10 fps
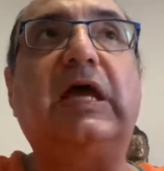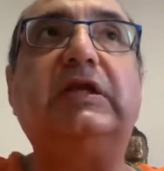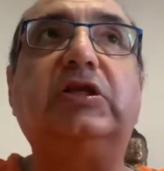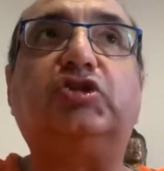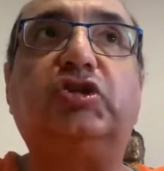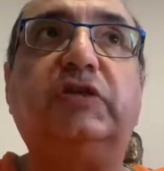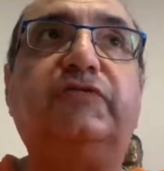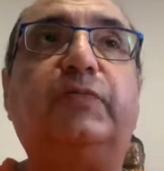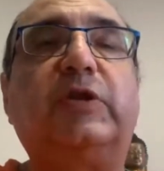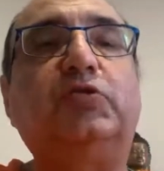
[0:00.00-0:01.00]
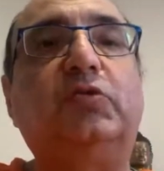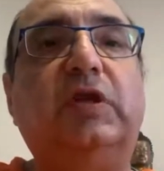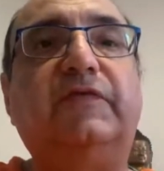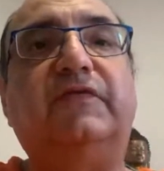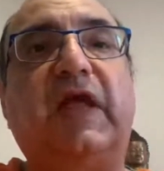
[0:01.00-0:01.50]
and achieve when you
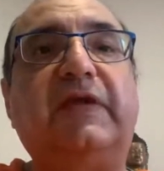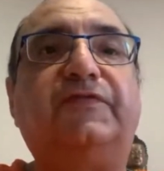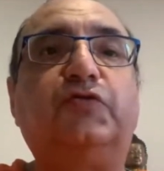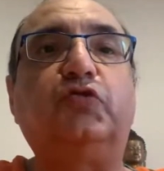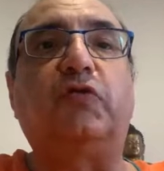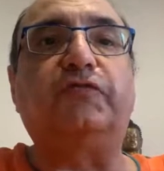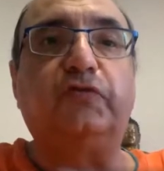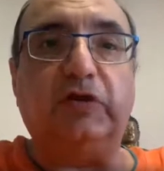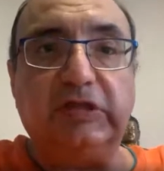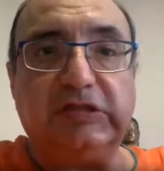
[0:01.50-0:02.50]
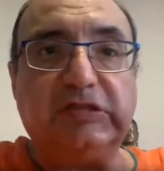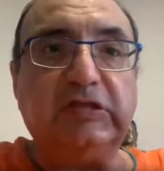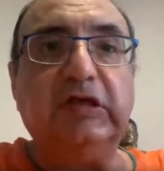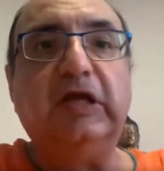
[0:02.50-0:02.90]
live life to your fullest